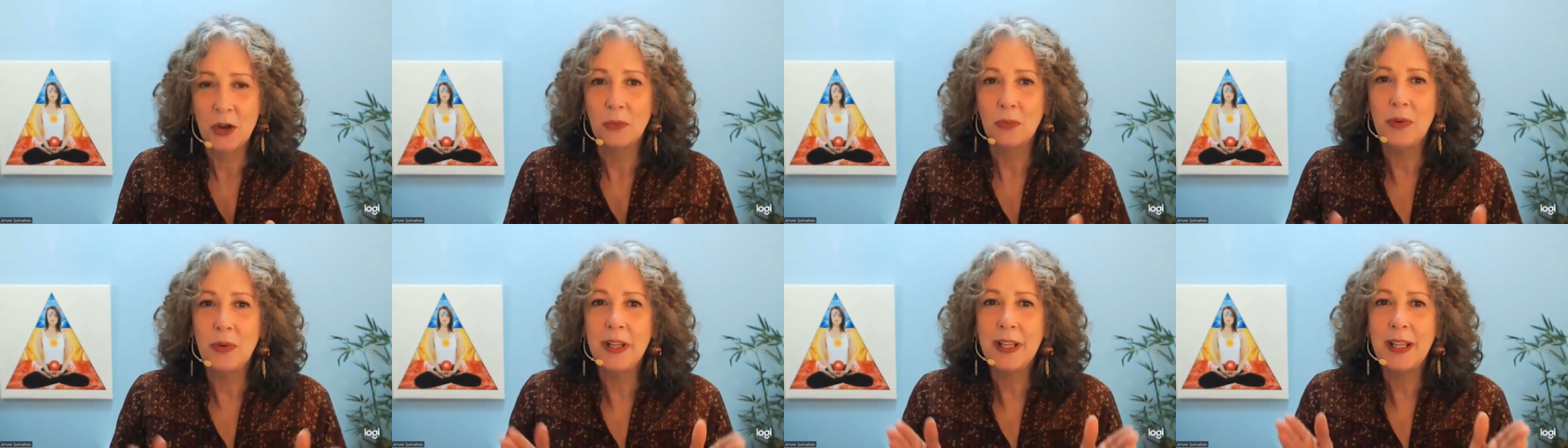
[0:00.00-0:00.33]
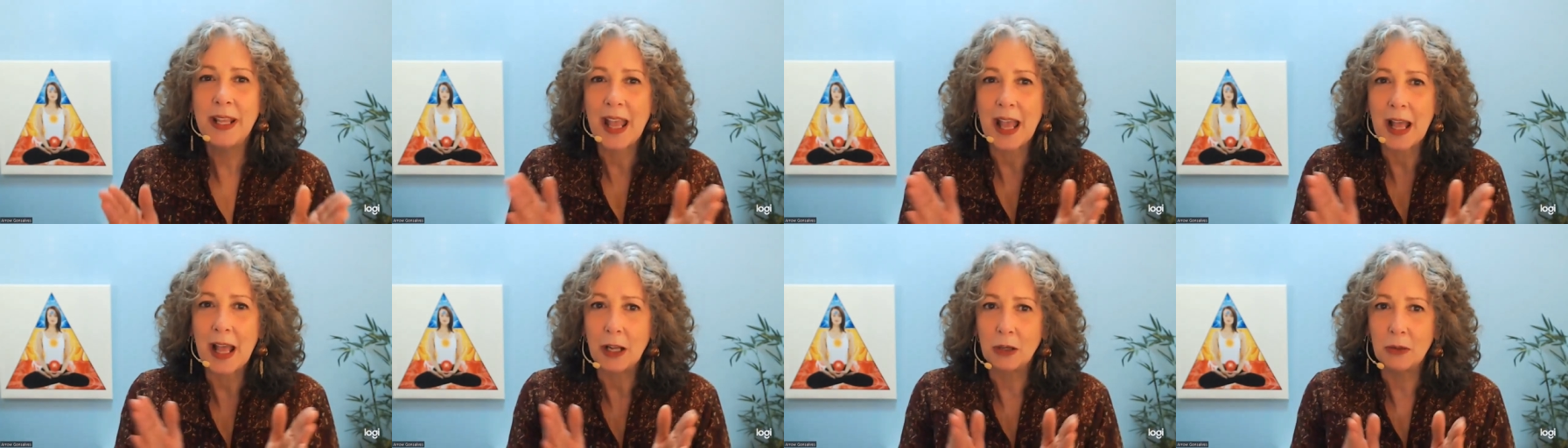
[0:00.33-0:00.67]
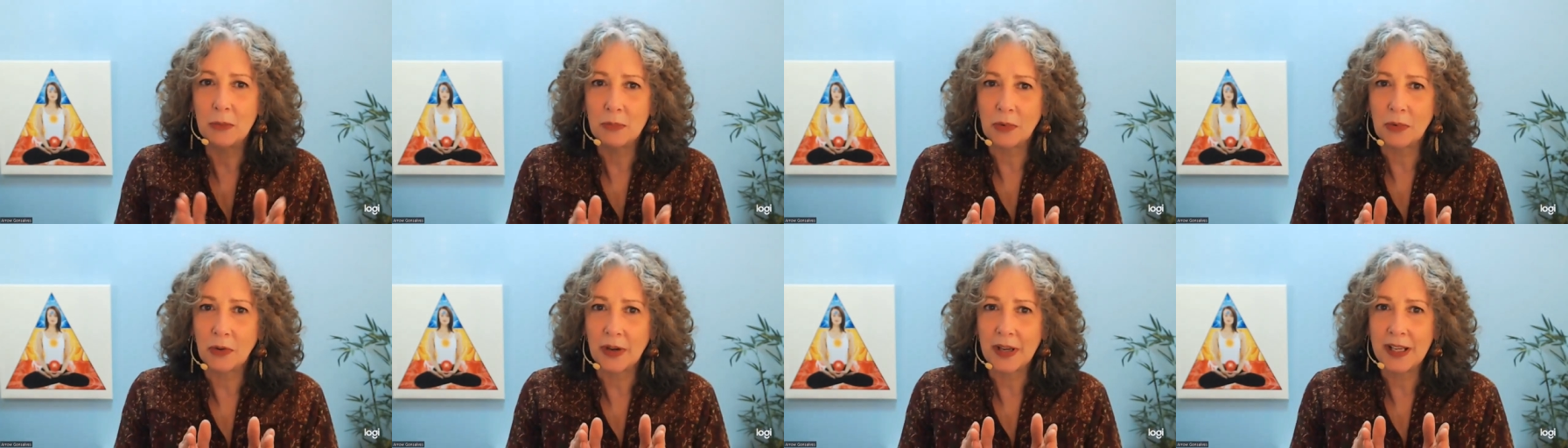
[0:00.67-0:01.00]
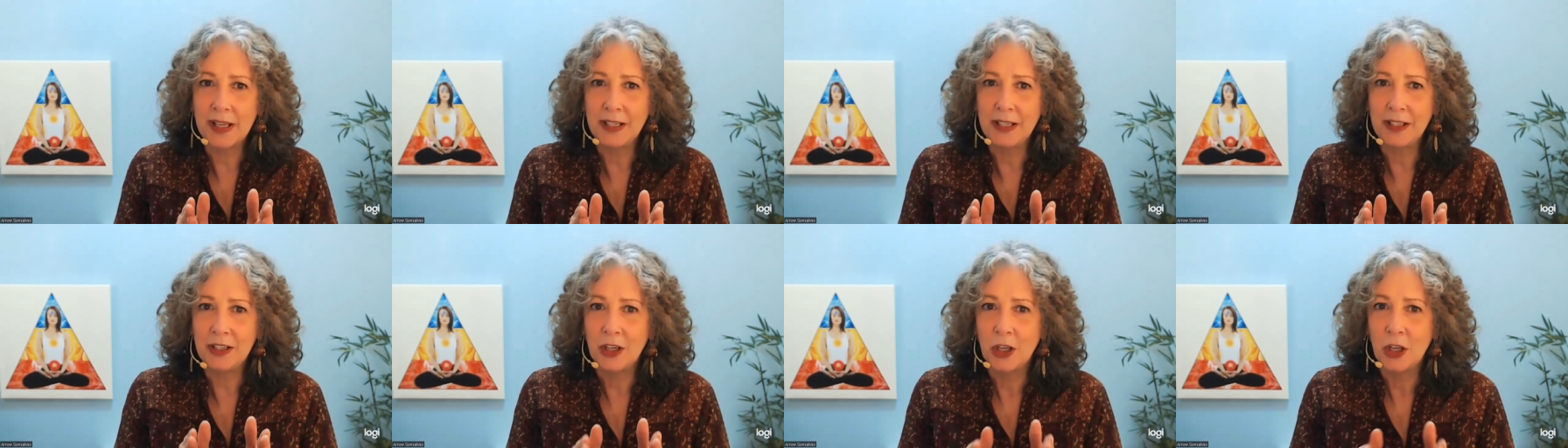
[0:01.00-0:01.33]

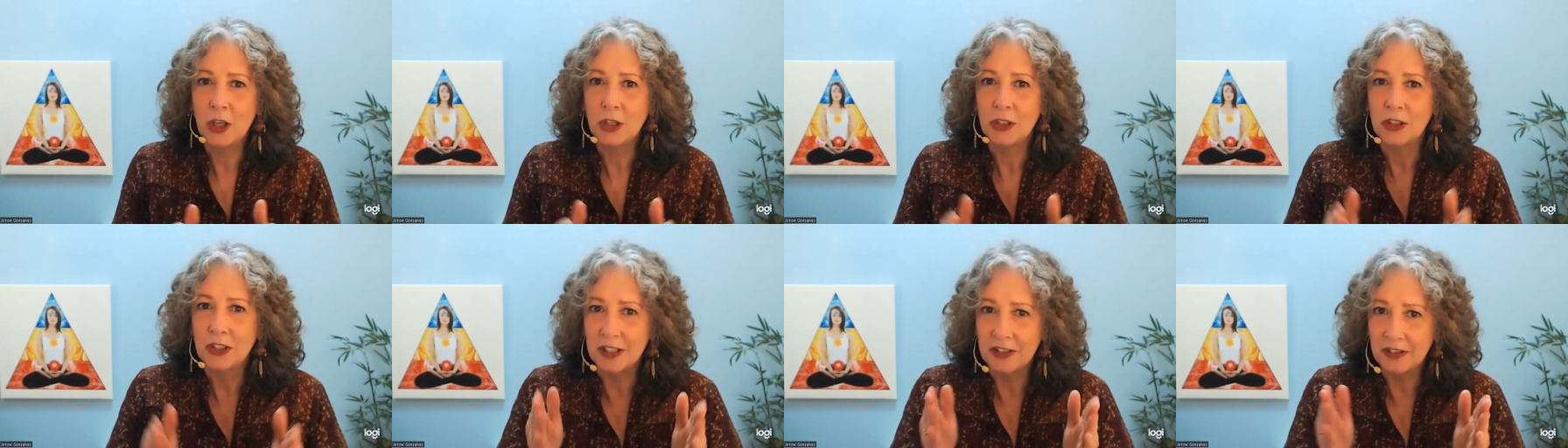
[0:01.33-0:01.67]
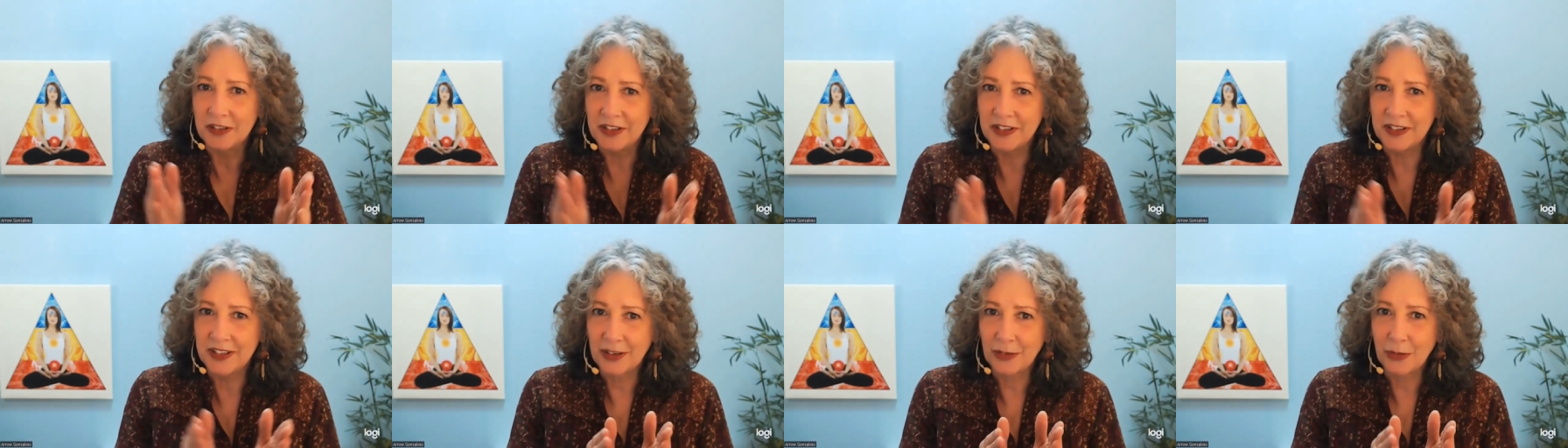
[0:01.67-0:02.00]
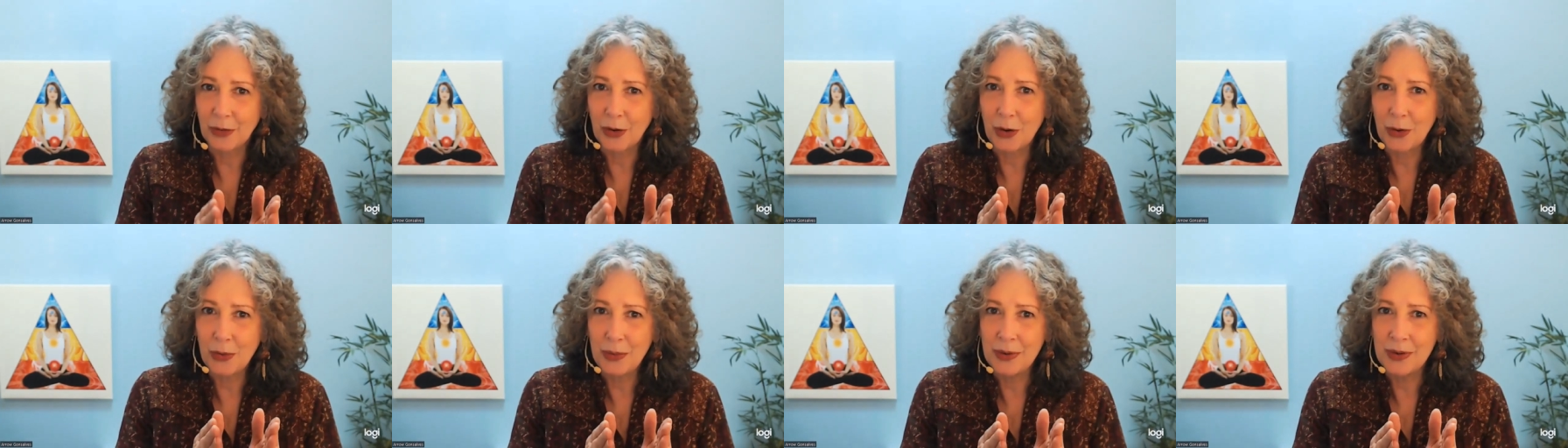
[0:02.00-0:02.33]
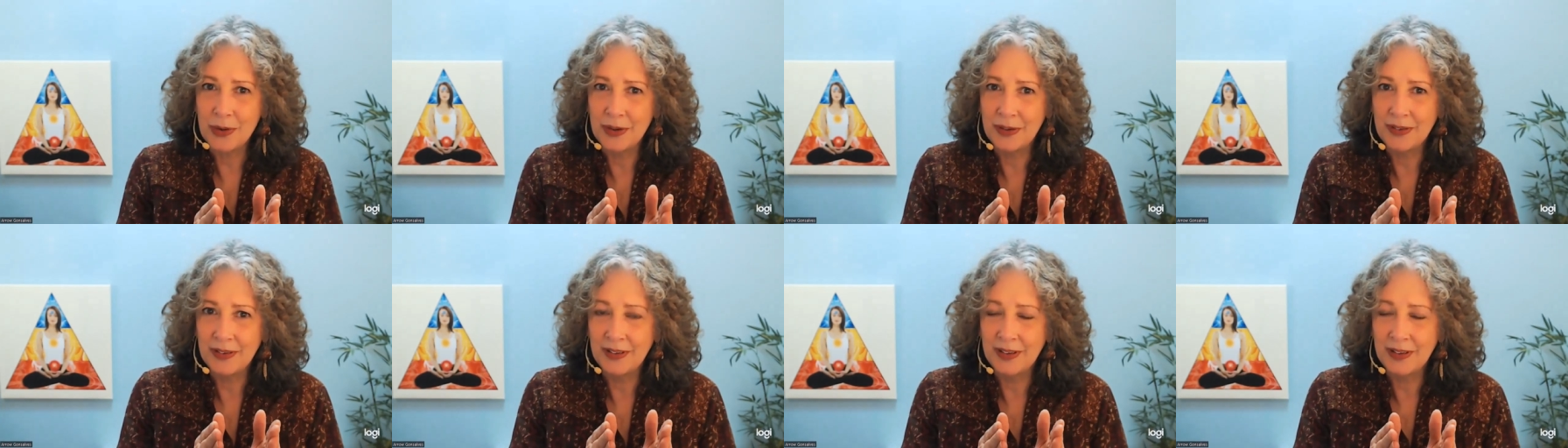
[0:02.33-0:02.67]
Recalibrate to zero
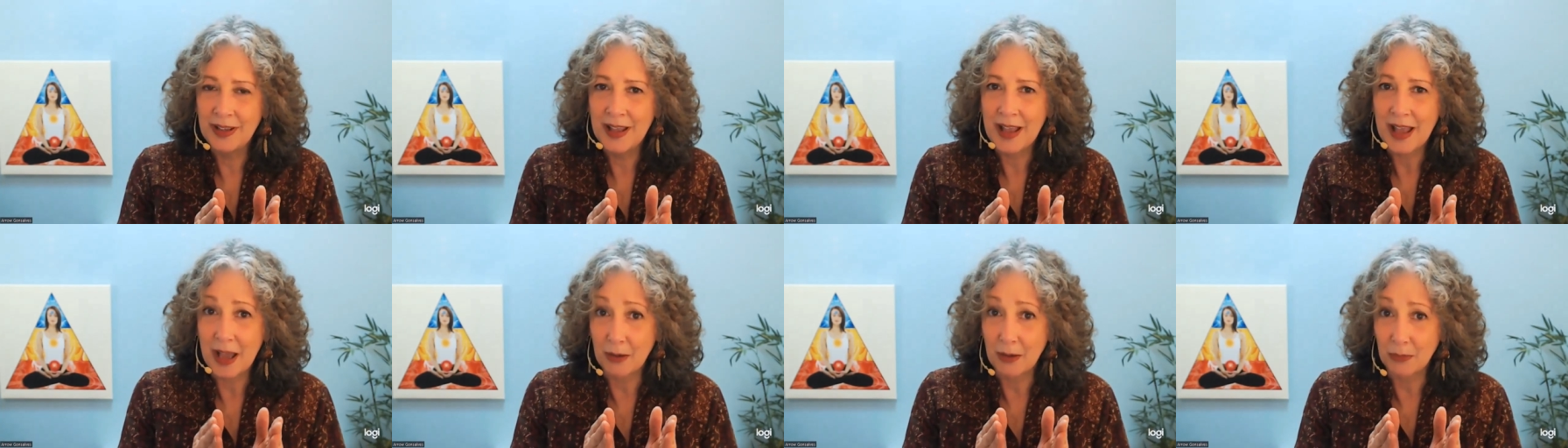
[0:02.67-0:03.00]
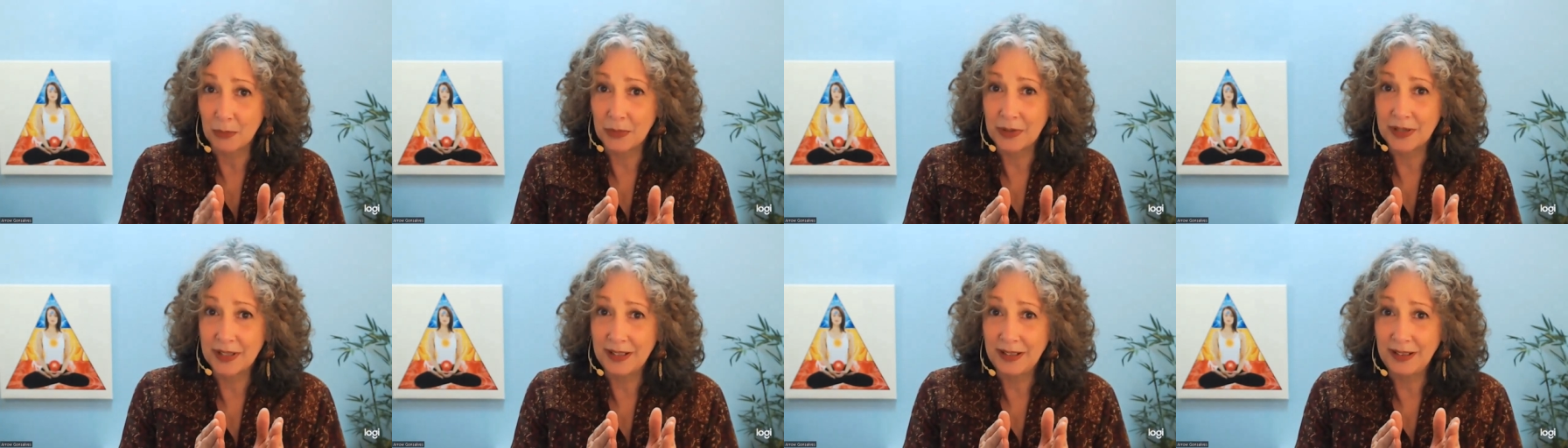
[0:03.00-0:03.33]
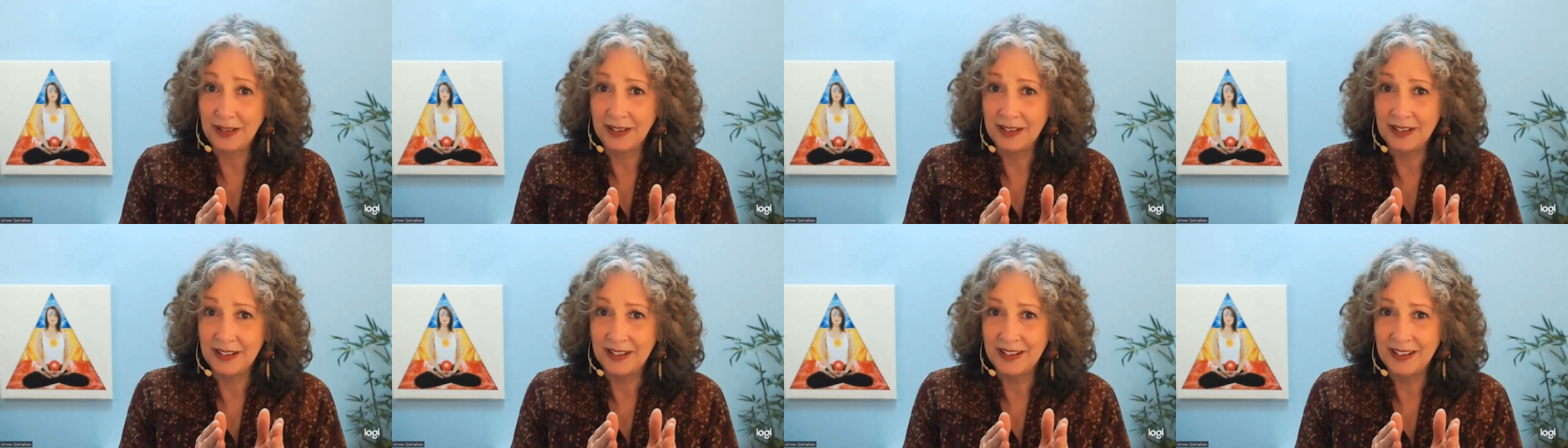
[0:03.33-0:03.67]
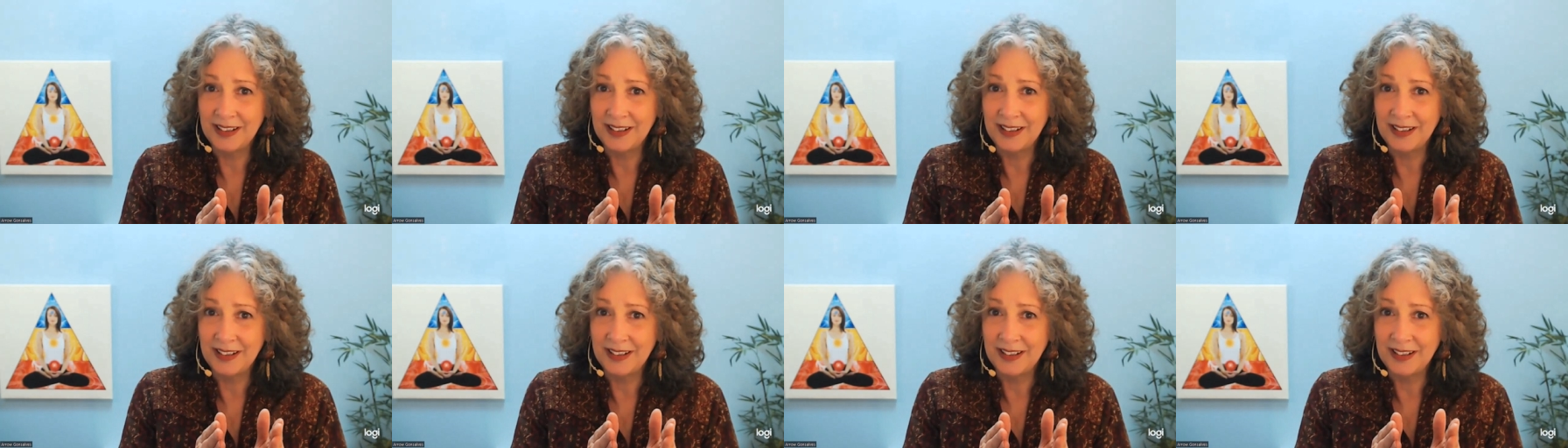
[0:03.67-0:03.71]
at will